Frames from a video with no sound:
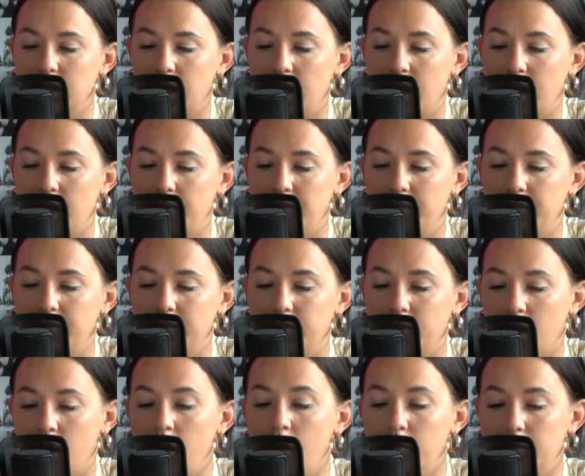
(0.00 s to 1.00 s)
home
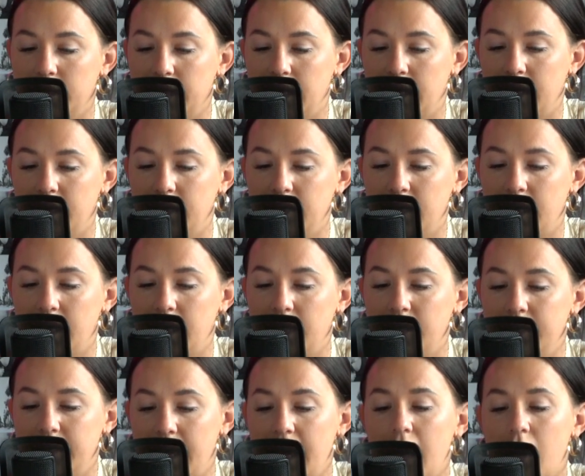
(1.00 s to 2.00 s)
again,
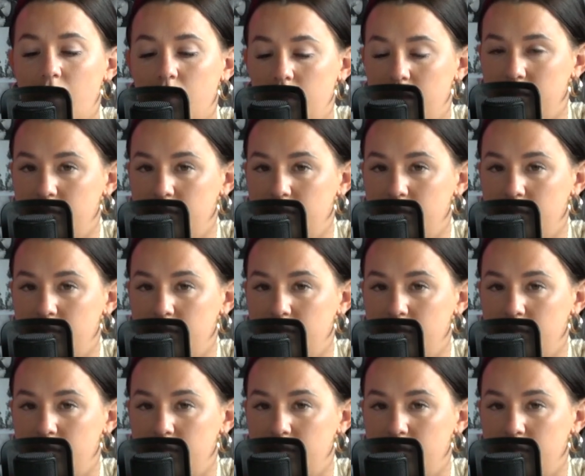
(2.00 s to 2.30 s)
and now